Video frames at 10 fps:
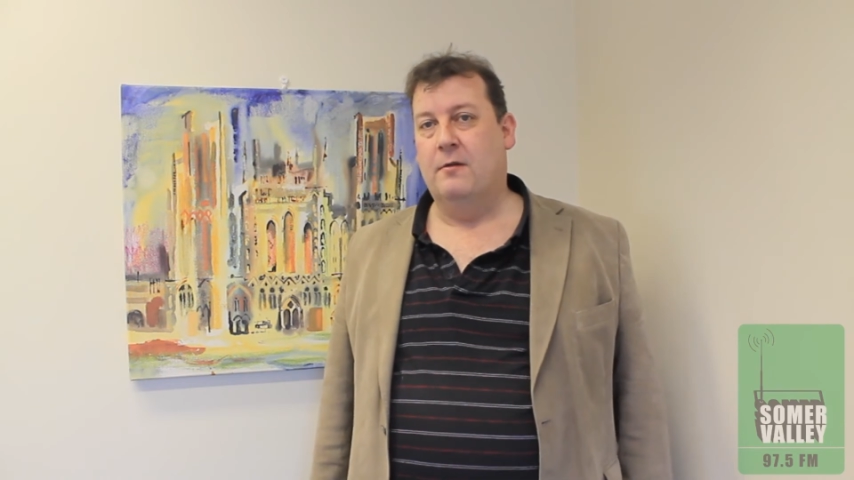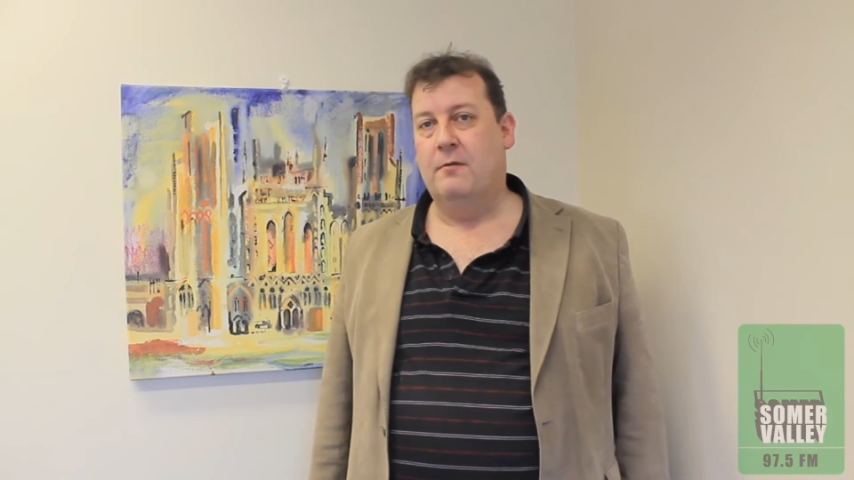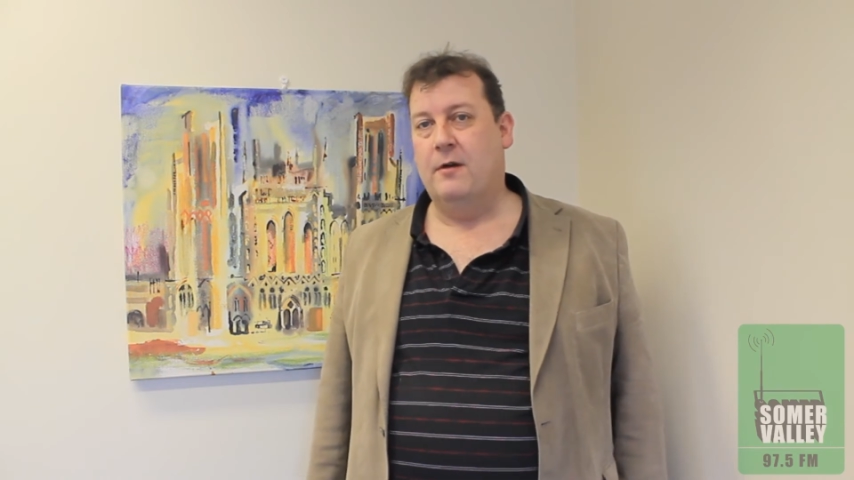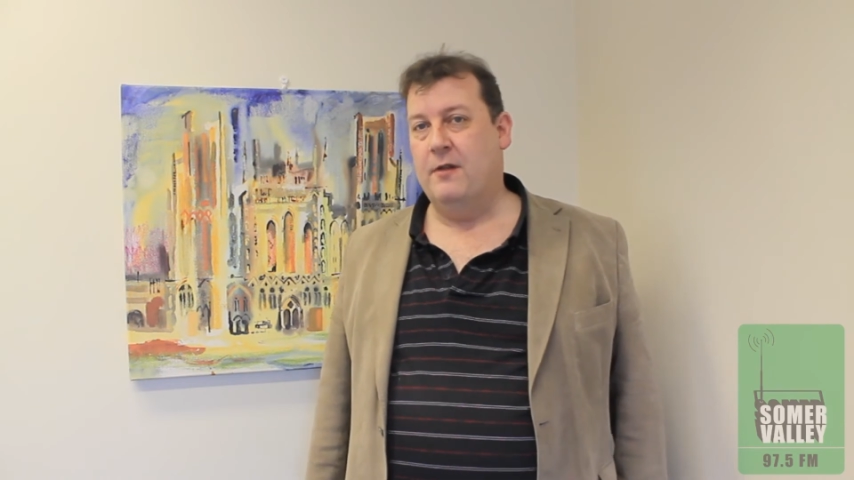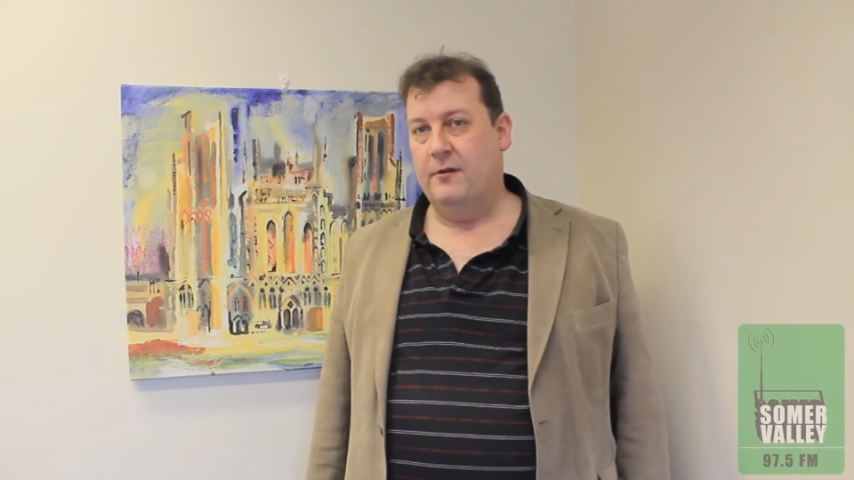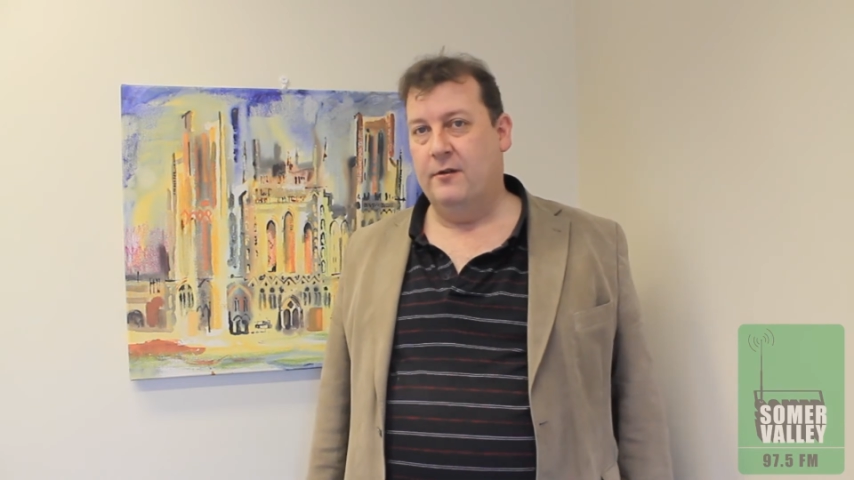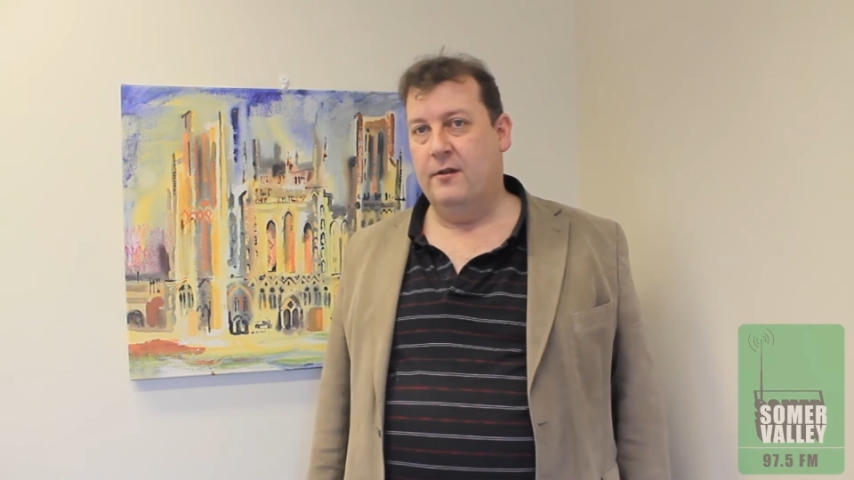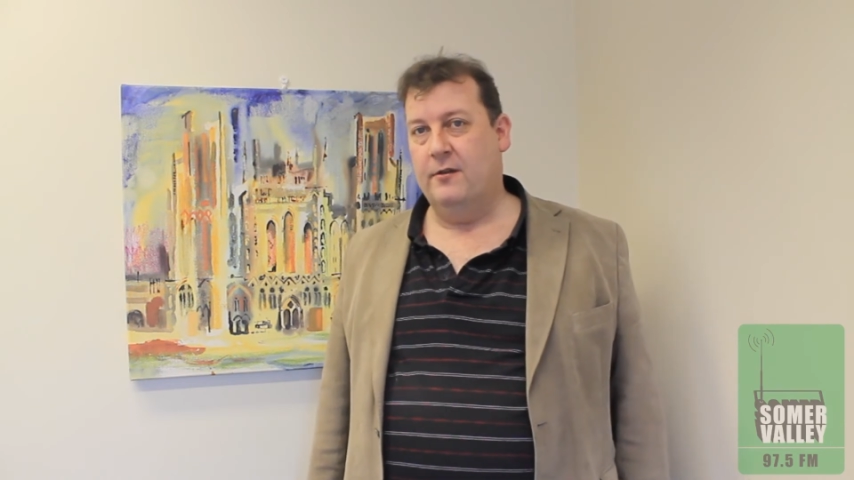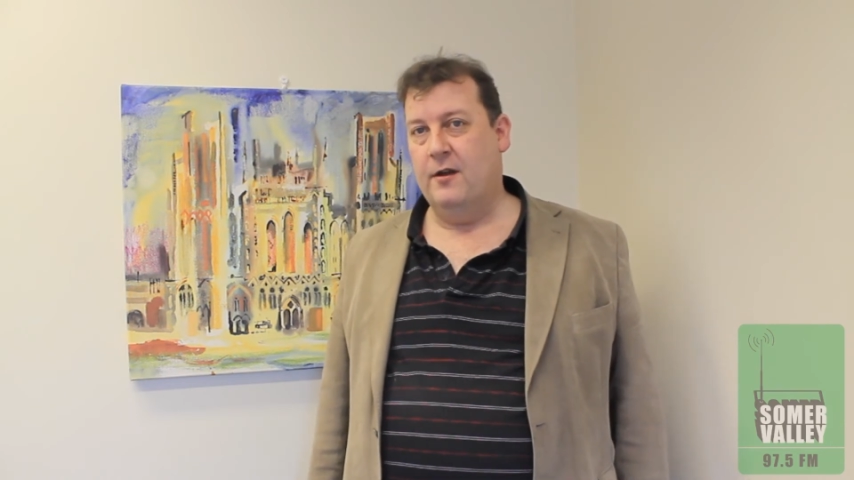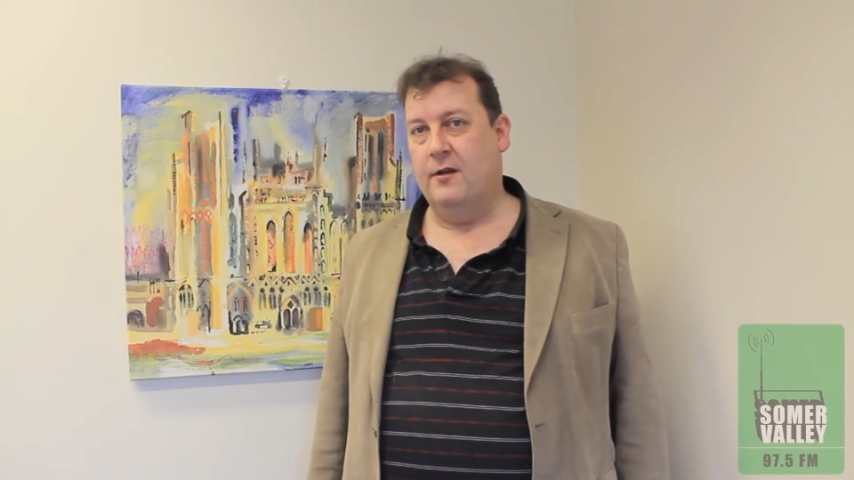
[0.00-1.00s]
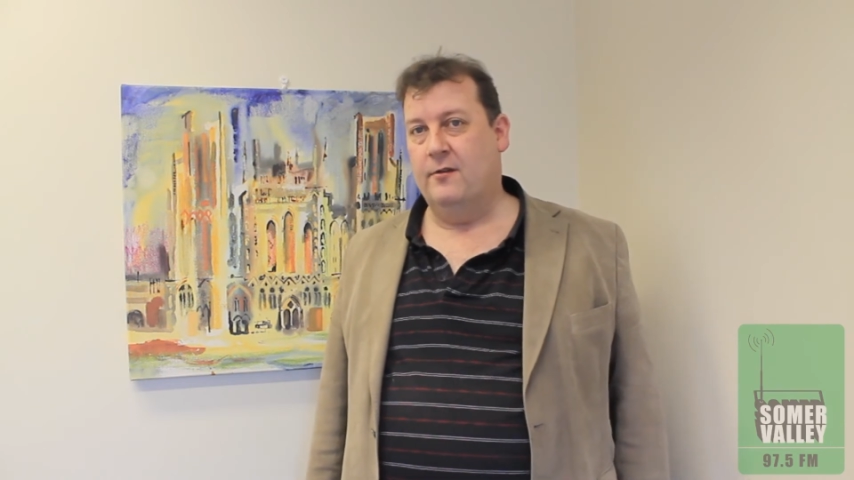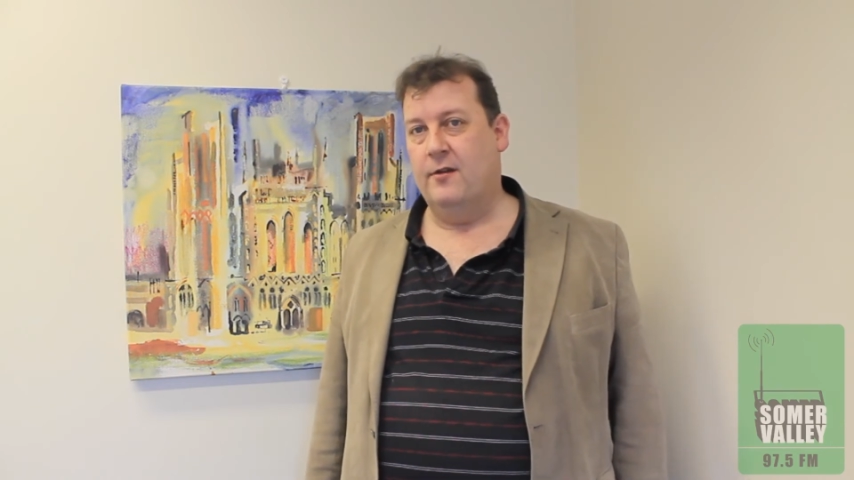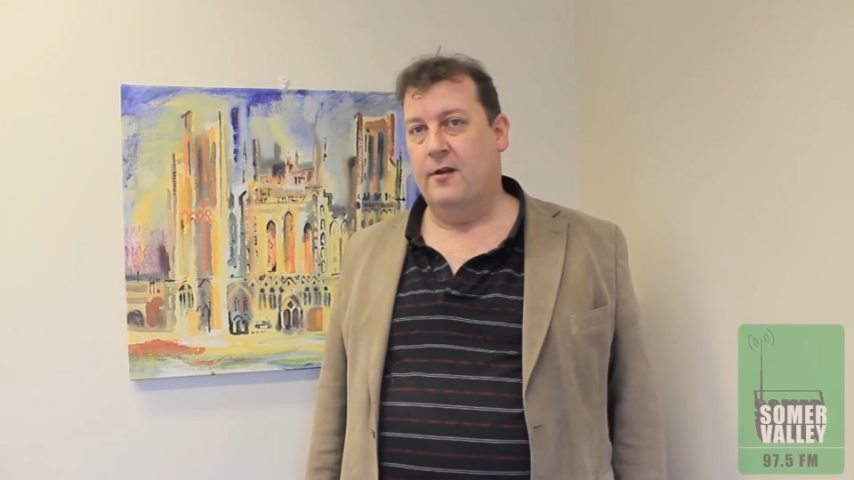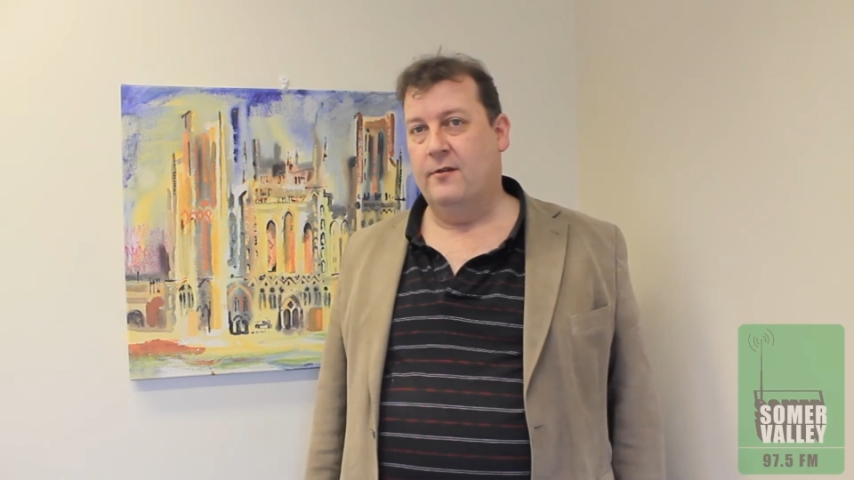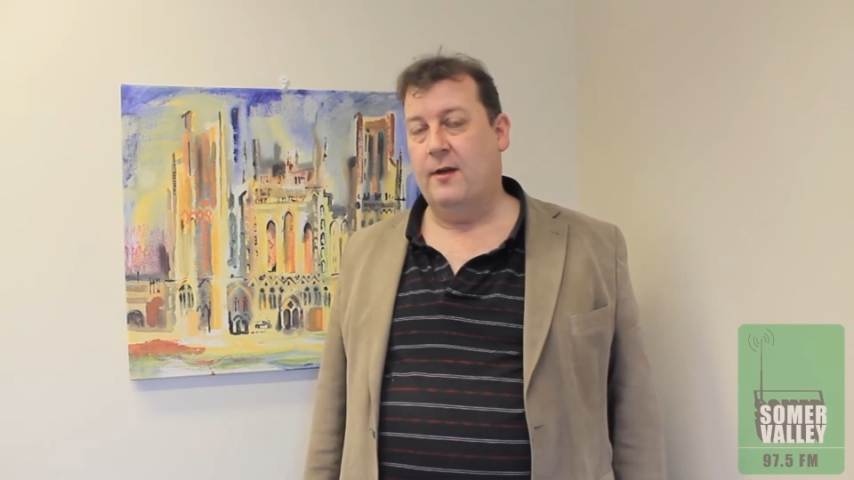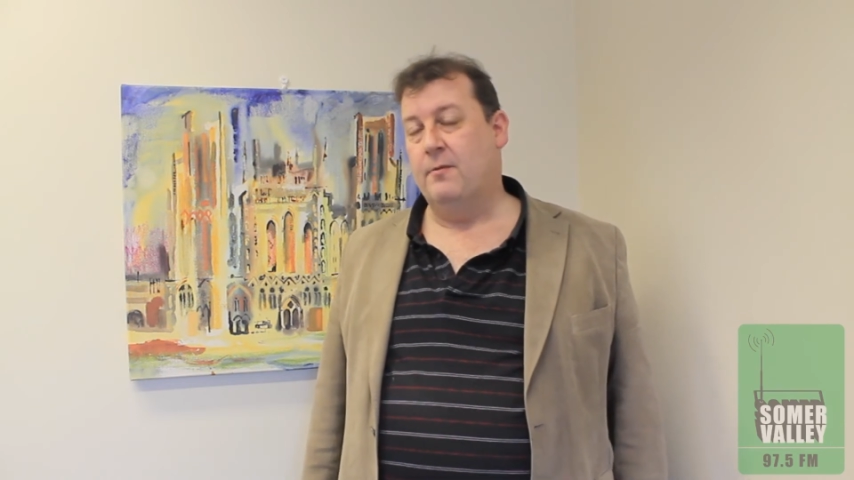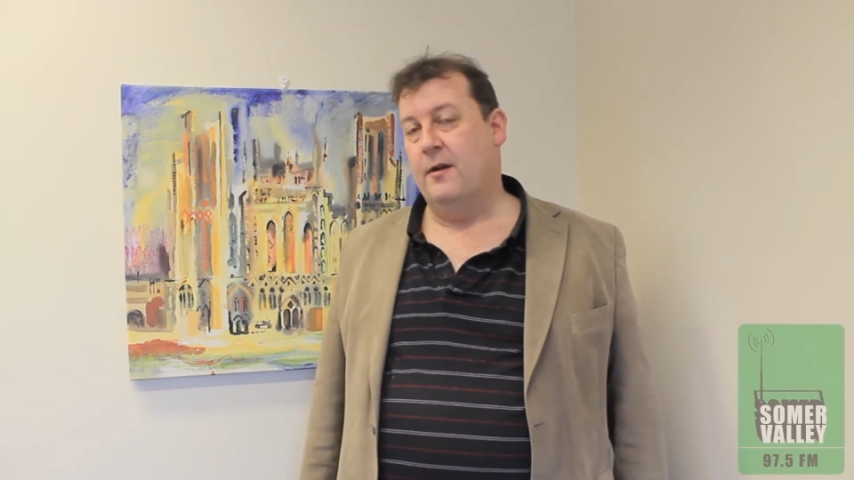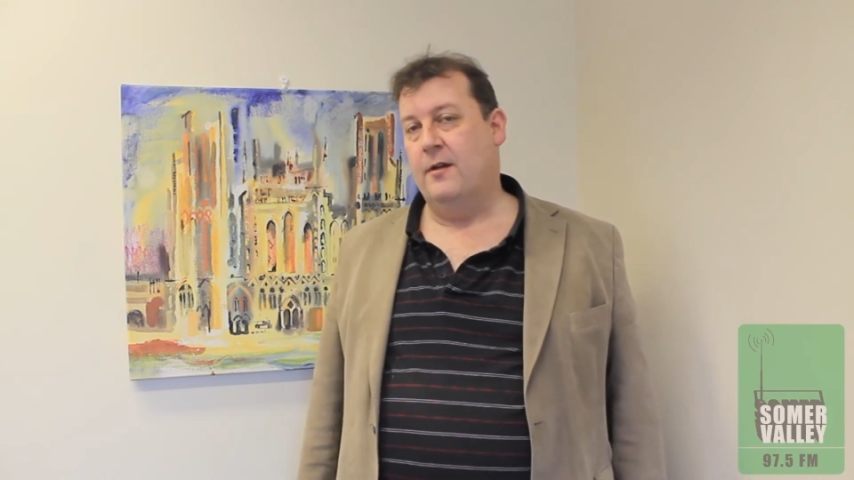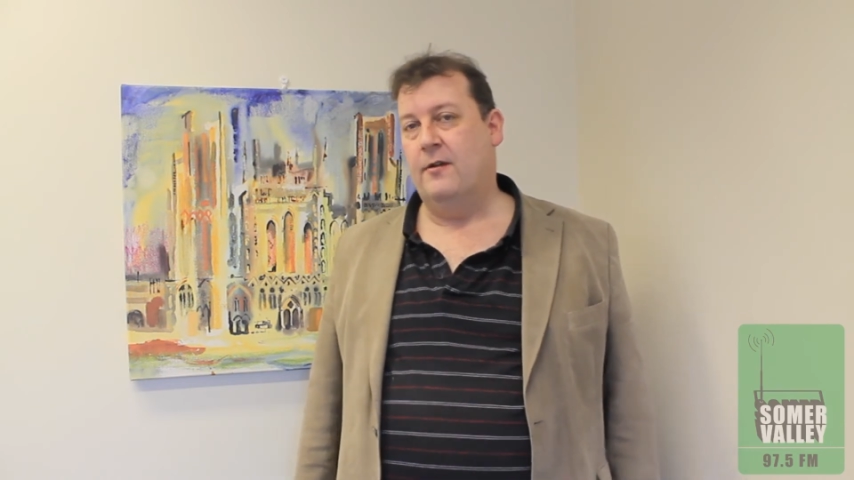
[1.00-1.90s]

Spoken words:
when Richard III turns up